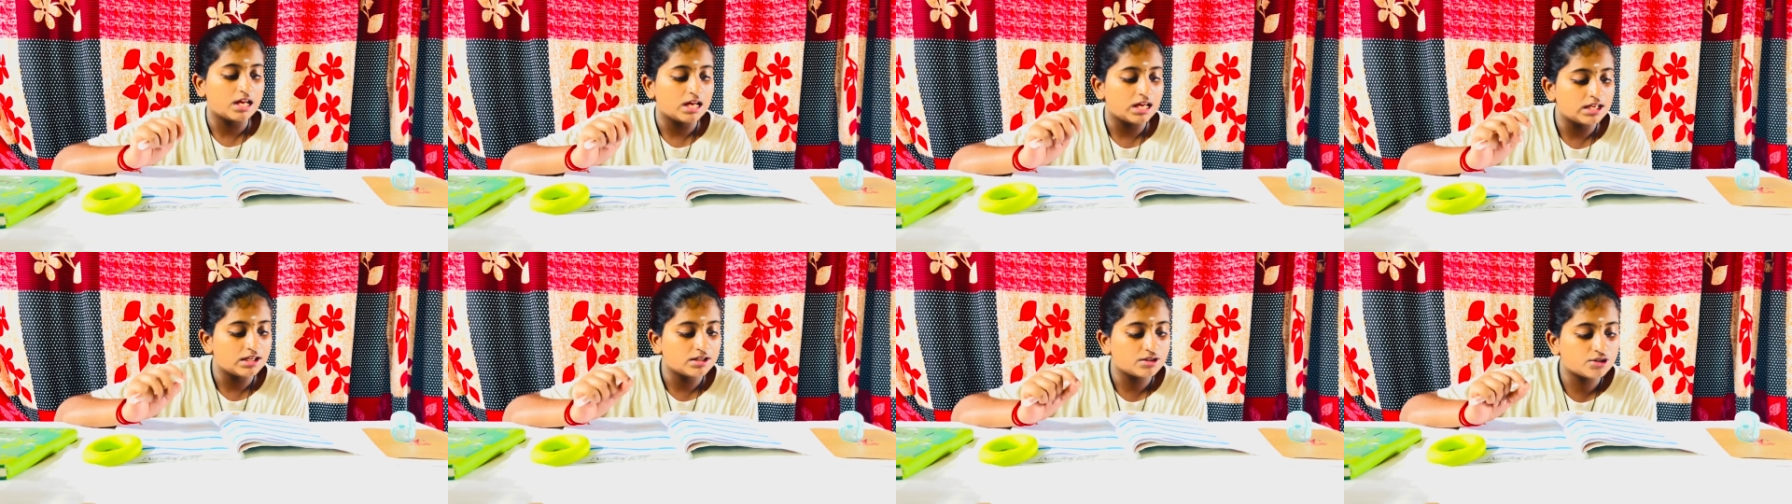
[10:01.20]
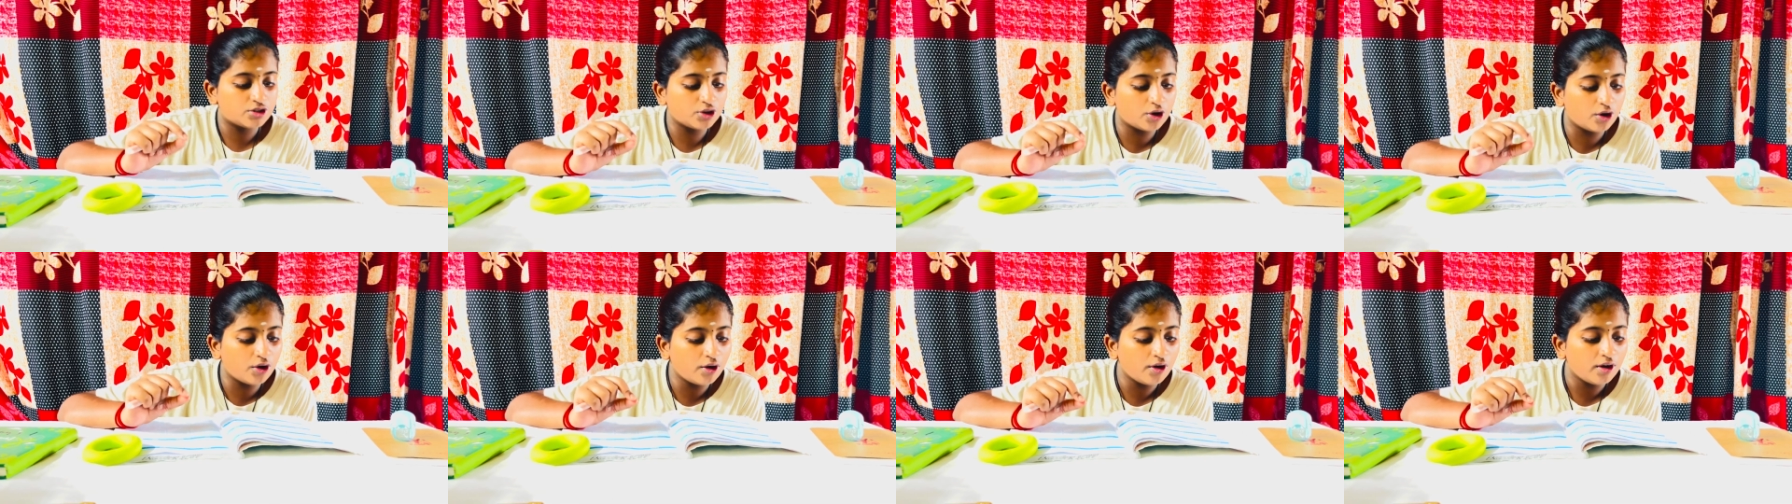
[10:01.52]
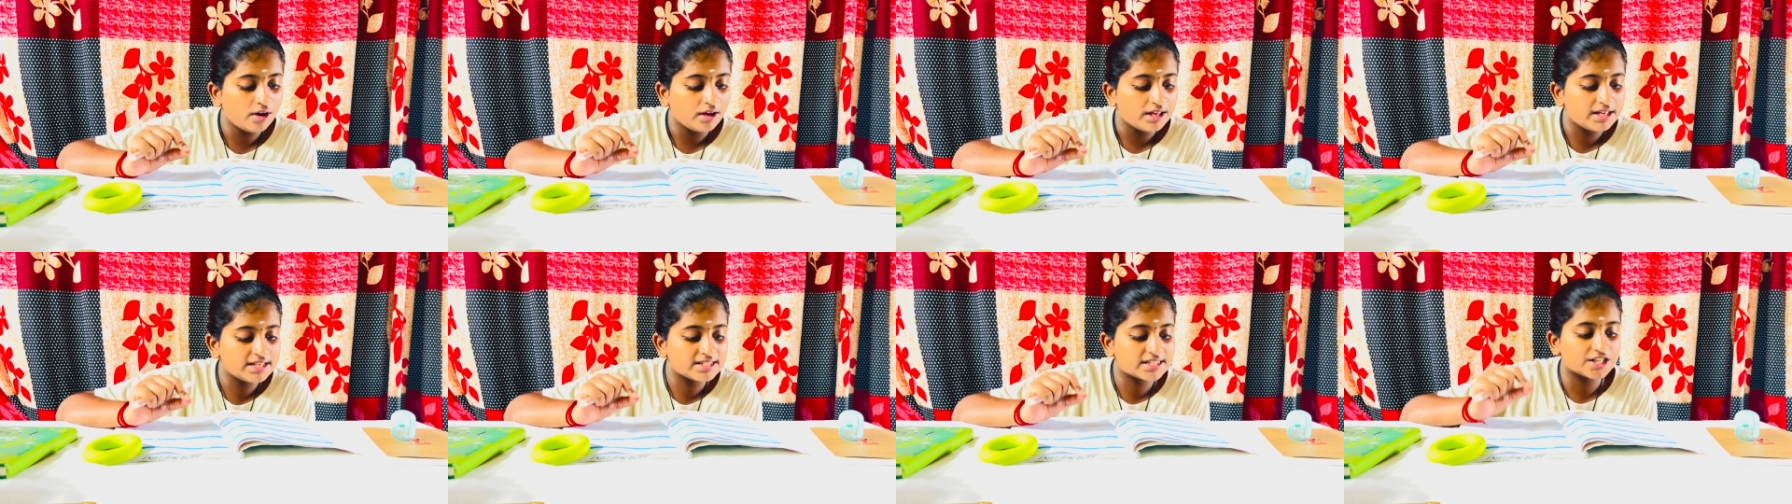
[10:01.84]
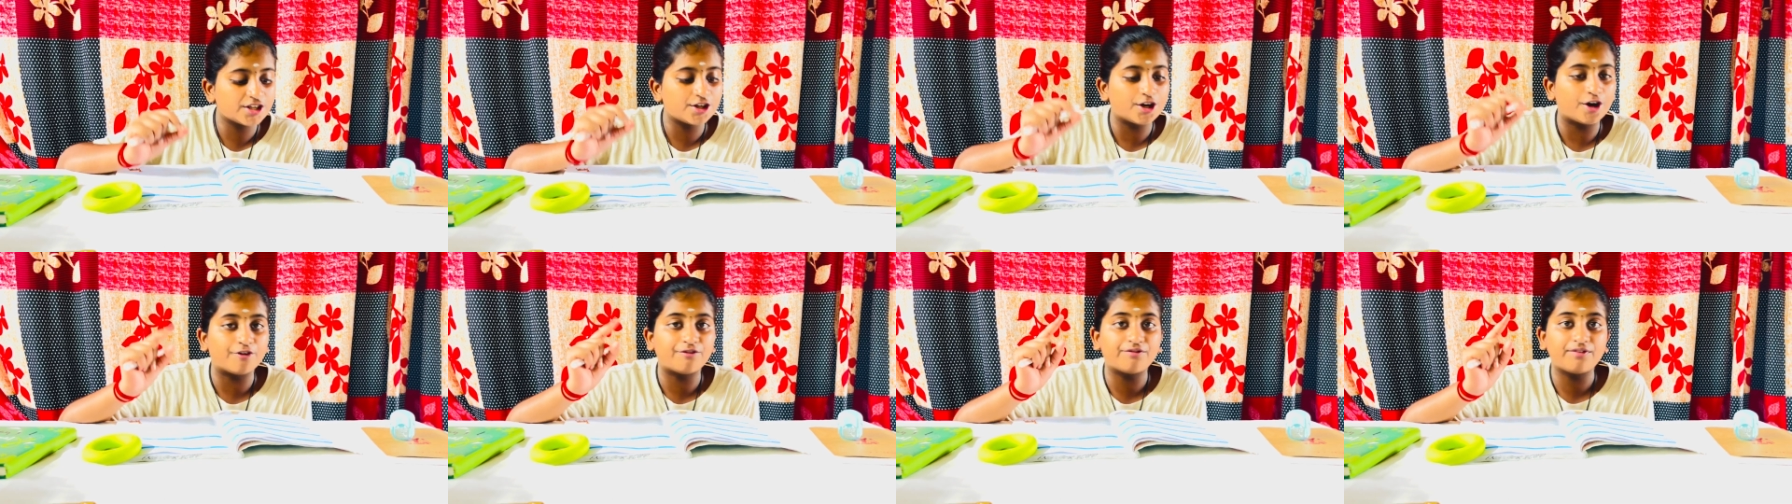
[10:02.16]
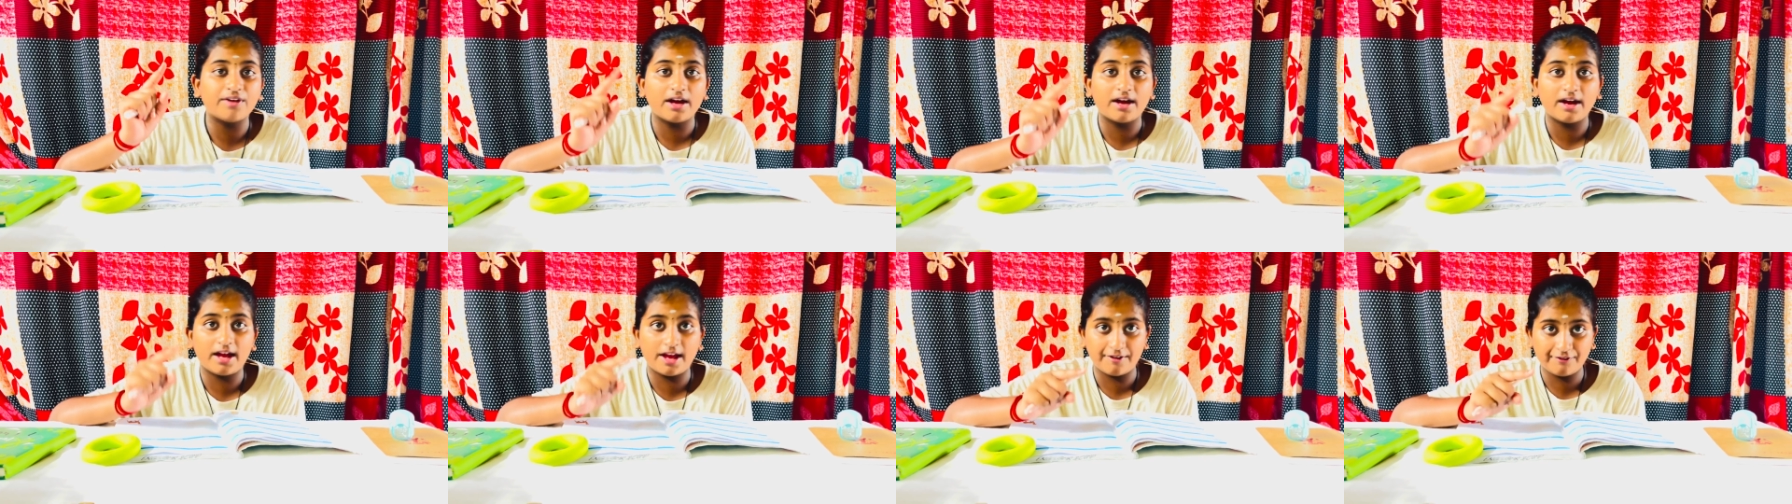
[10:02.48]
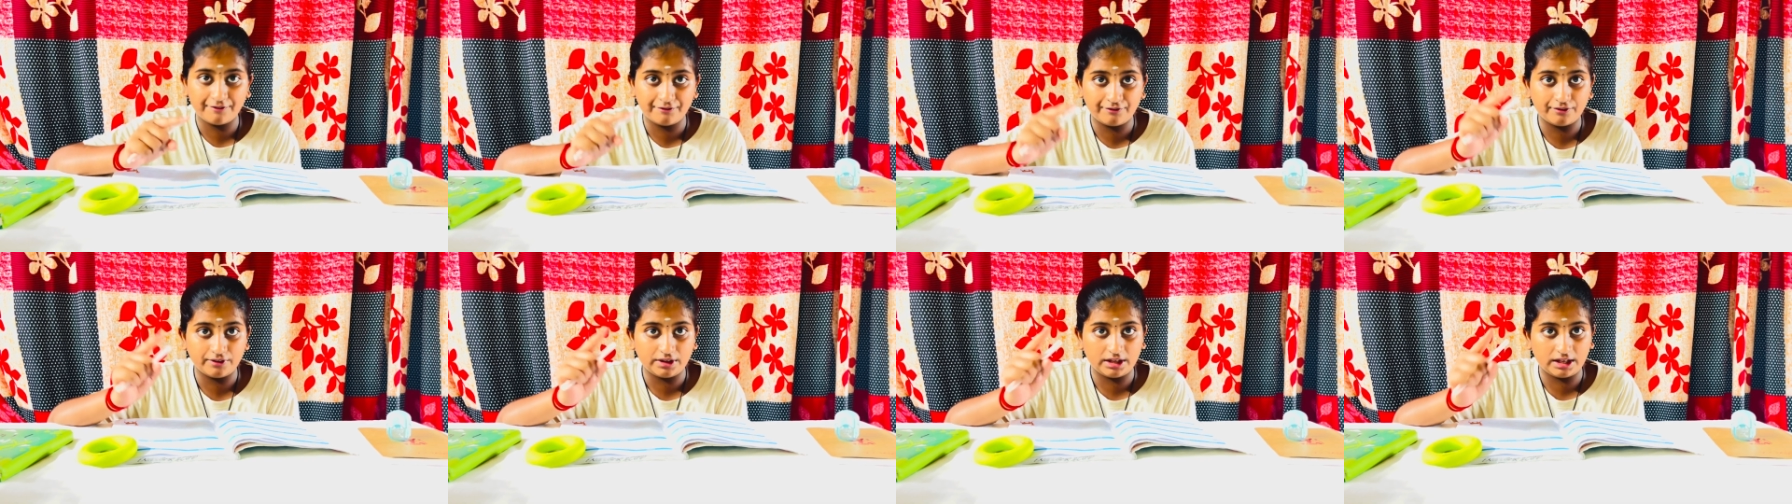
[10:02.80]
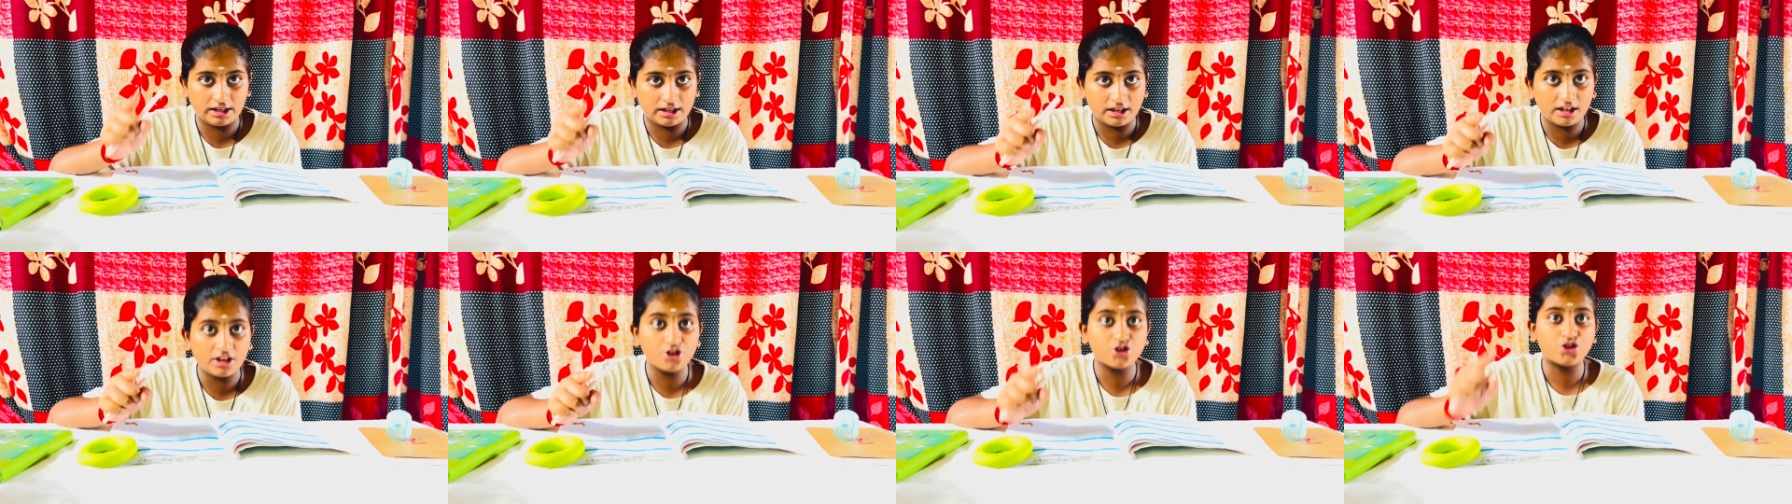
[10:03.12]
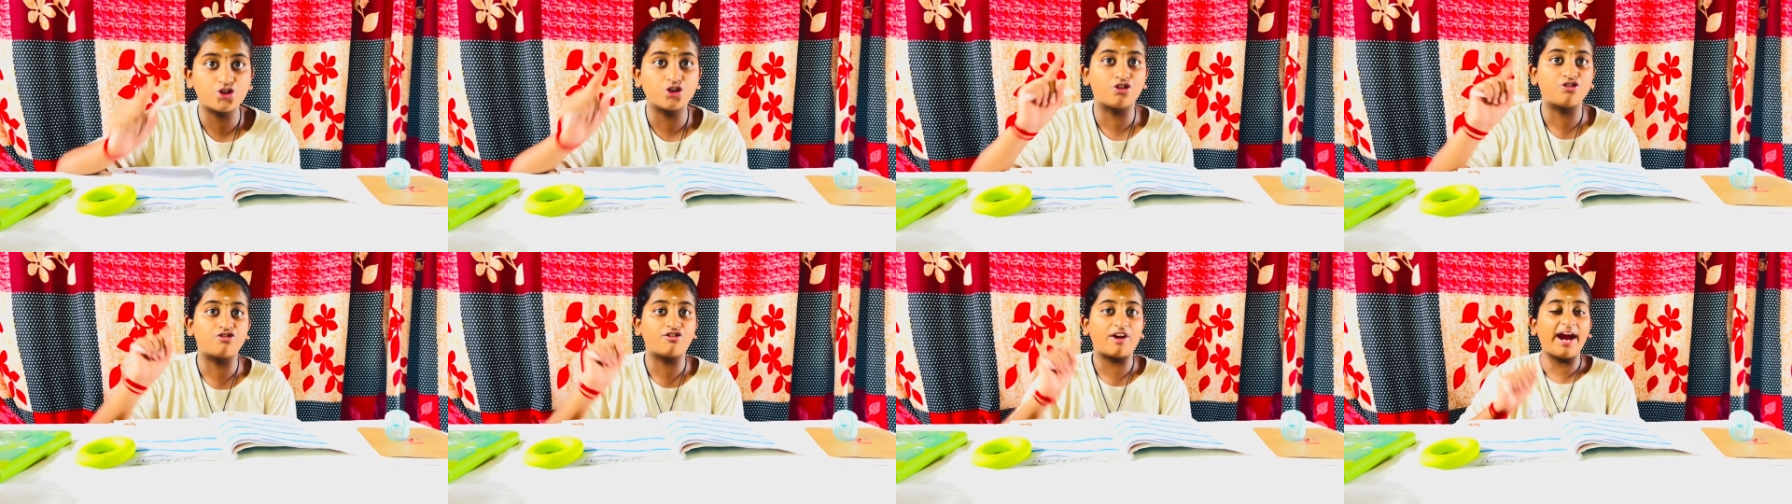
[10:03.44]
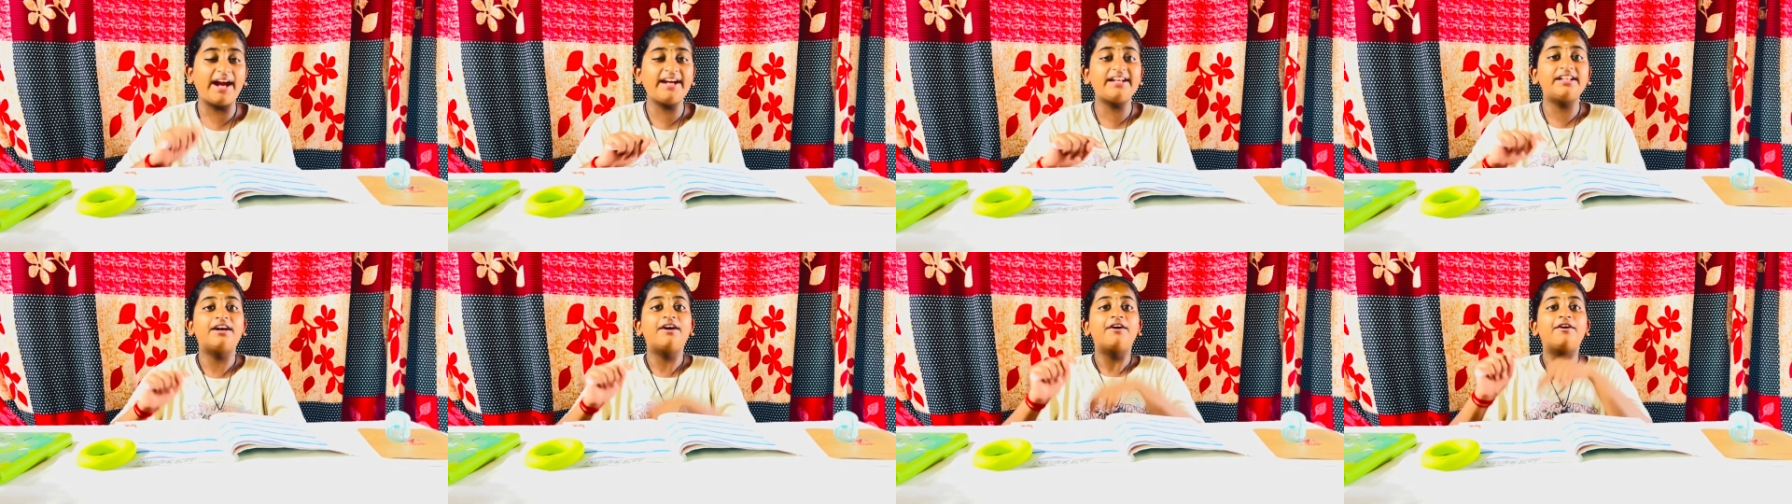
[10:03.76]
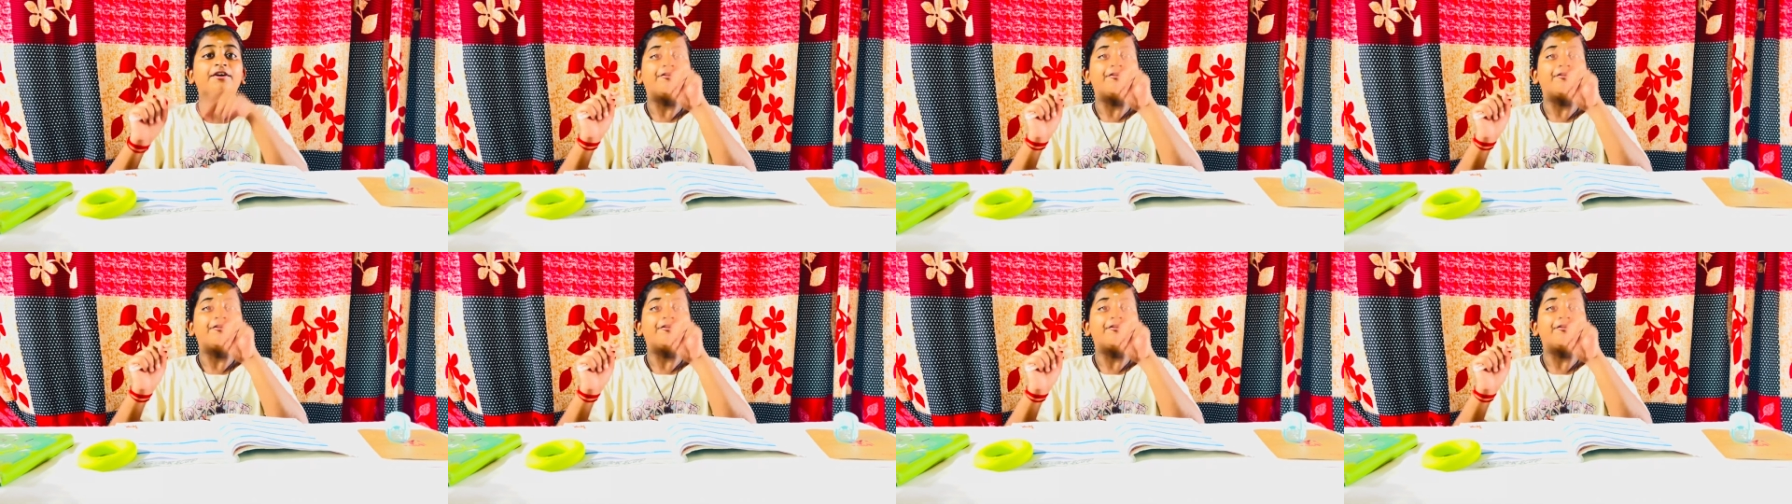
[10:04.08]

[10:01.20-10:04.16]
So instead of FE, you should write